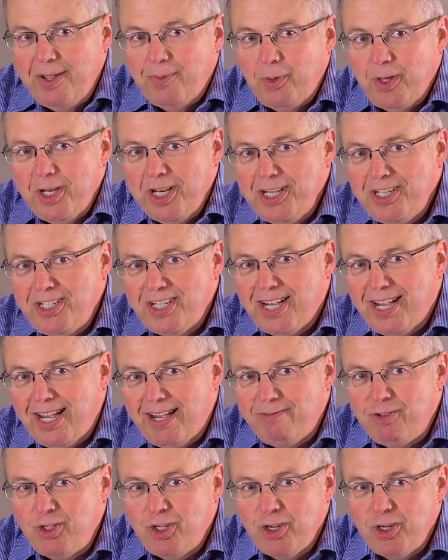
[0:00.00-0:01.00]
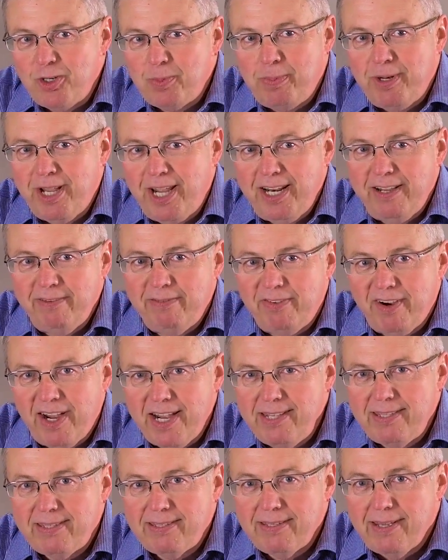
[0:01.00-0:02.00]
We need to have church planting
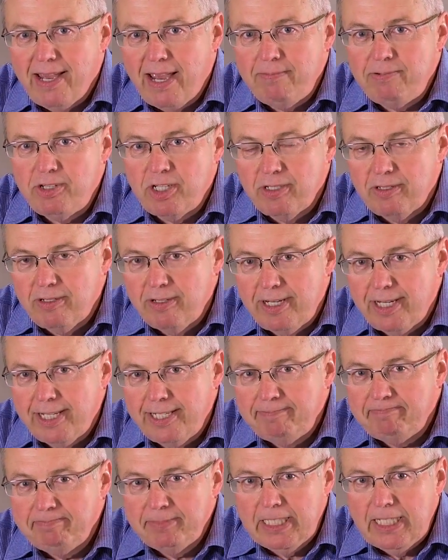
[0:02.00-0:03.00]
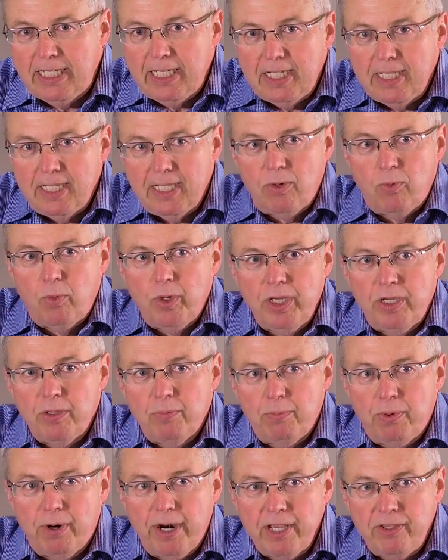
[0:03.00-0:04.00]
faith, absolutely, that we
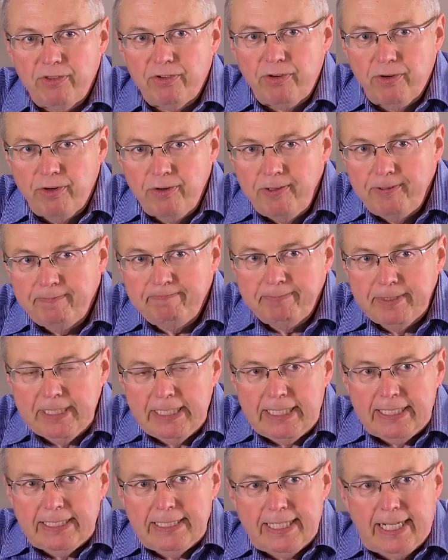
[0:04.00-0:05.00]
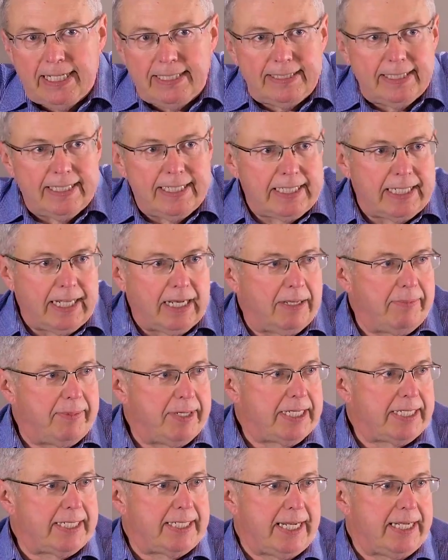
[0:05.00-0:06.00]
can break through, that there's going to
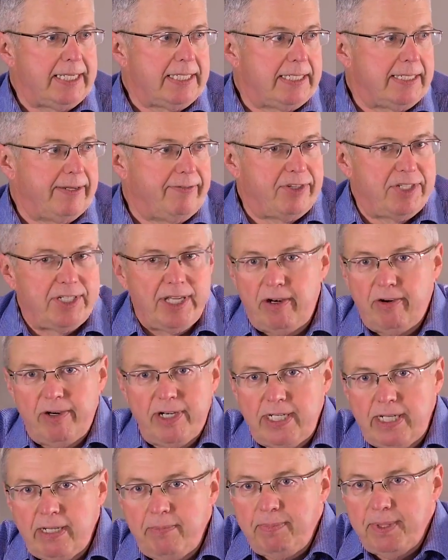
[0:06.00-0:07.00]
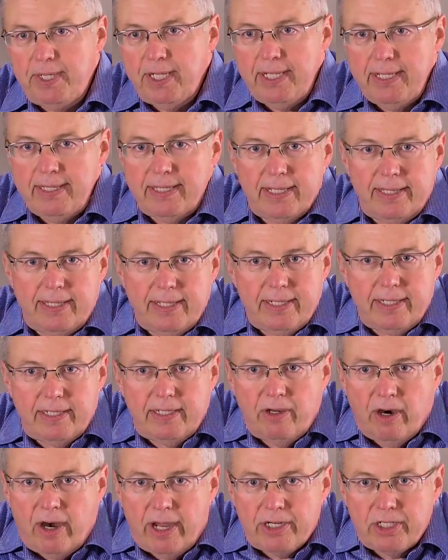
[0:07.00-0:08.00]
be a sense of serendipity,
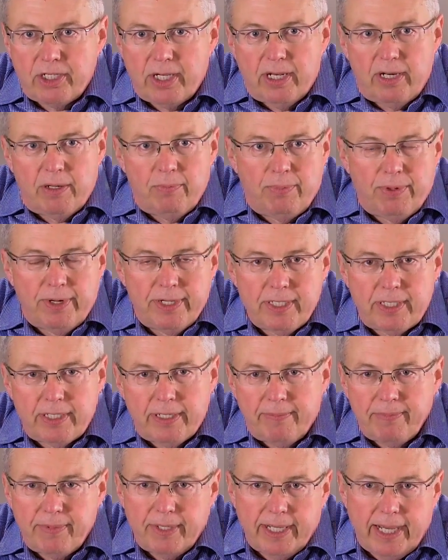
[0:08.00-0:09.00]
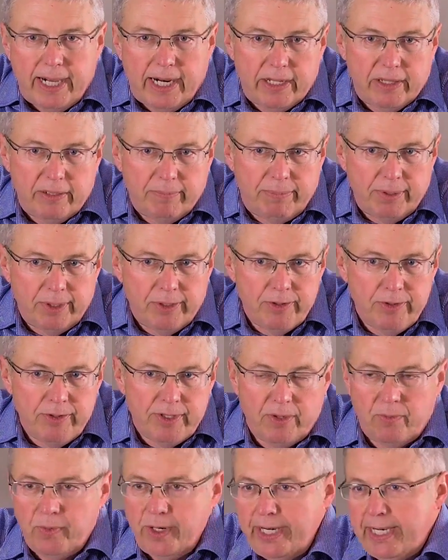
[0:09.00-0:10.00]
that God is going to bring something out of the blue,
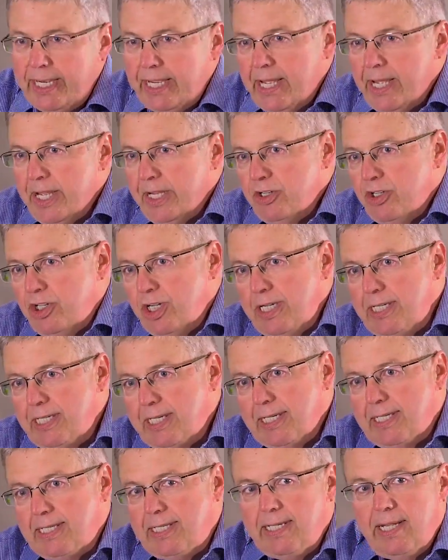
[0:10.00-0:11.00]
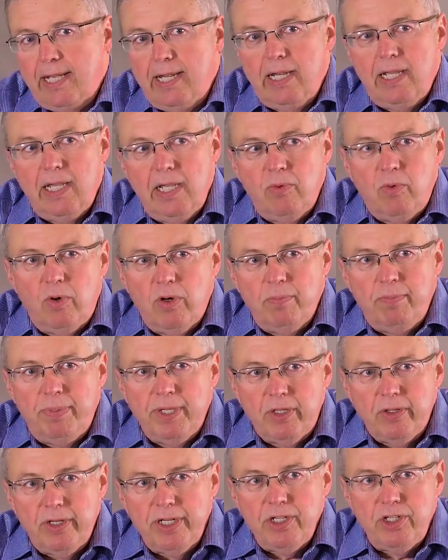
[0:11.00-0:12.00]
that when Jesus said he would
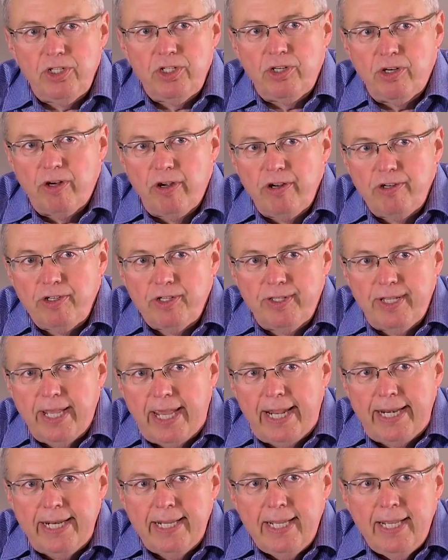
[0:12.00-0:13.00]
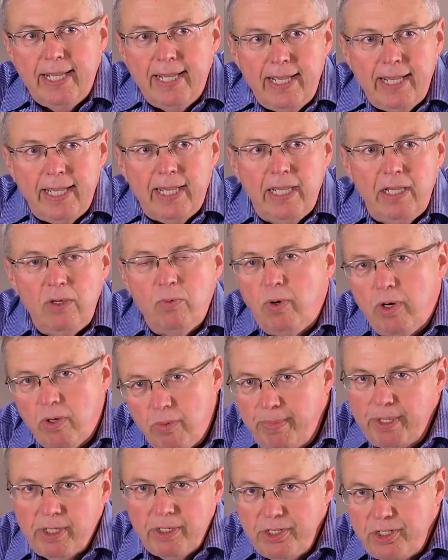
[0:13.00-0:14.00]
build his church, that he
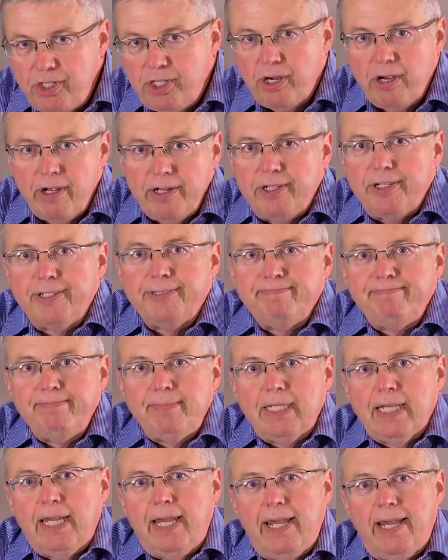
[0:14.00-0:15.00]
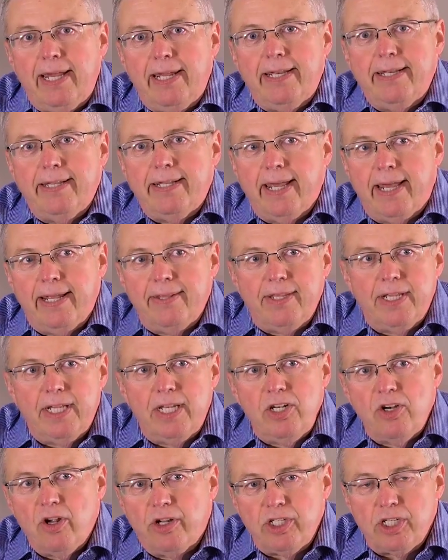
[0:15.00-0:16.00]
will build his church. And they're
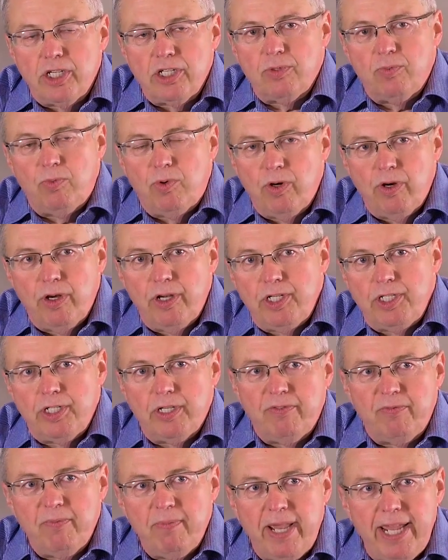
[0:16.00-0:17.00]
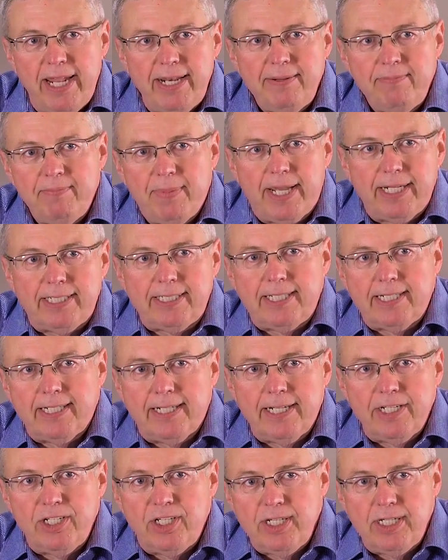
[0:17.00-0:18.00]
not just words of men, but
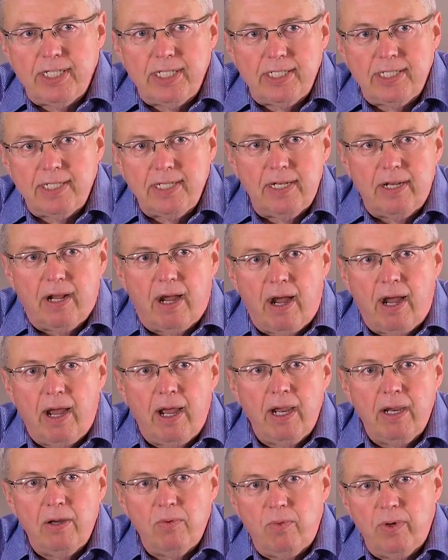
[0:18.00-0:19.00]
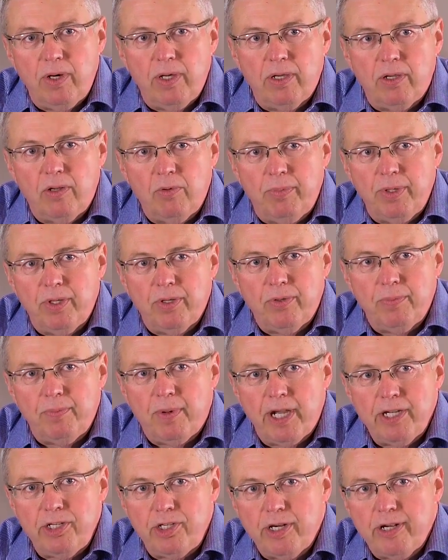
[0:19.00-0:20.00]
Jesus said, I will build
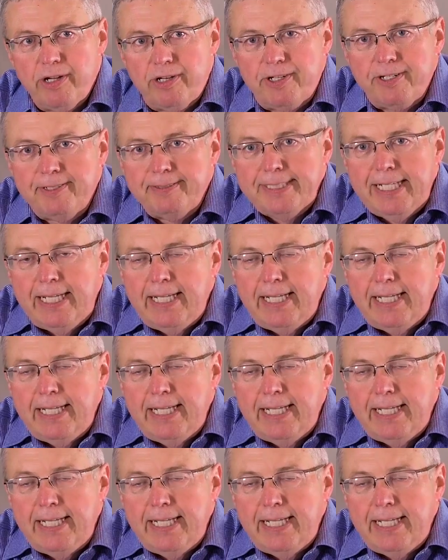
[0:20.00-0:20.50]
my church.